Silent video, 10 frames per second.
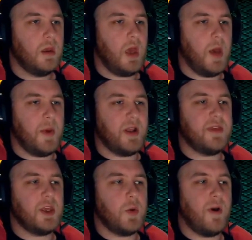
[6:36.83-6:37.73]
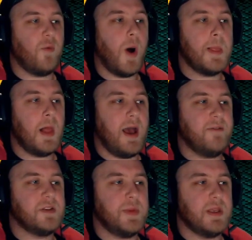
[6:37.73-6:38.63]
And I think you have 1
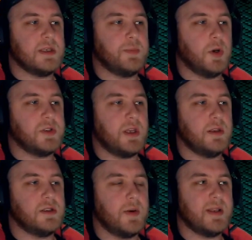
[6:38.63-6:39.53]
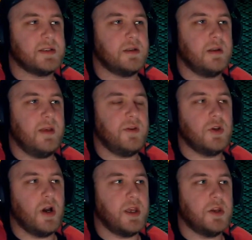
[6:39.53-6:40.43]
life to beat this boss in, so it doesn't. If you
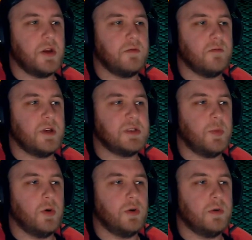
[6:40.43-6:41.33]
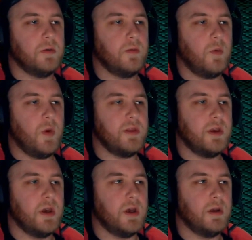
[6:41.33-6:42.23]
die, you don't respawn with
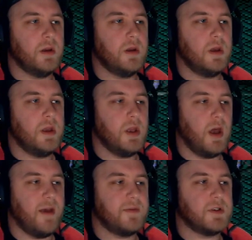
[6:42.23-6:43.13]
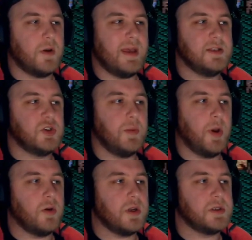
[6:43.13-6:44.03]
your life, so it is just a
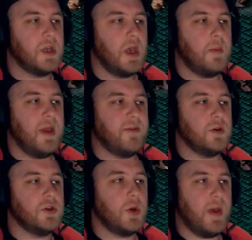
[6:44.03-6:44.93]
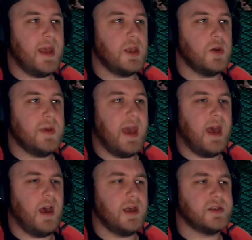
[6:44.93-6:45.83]
bonus. But if you do it, you get
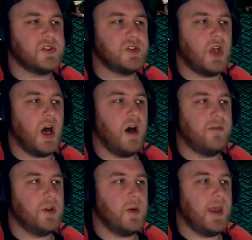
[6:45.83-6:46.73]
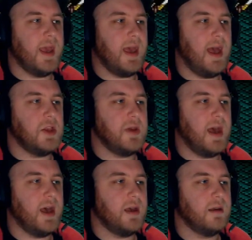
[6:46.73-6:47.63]
a star for doing it, and you
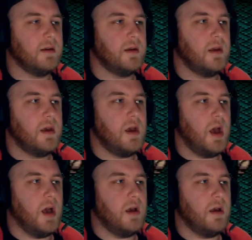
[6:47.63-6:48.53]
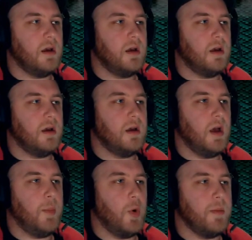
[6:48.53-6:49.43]
get
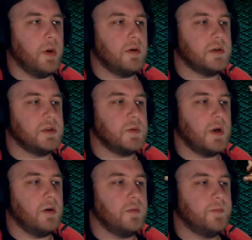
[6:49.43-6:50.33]
a point bonus as well.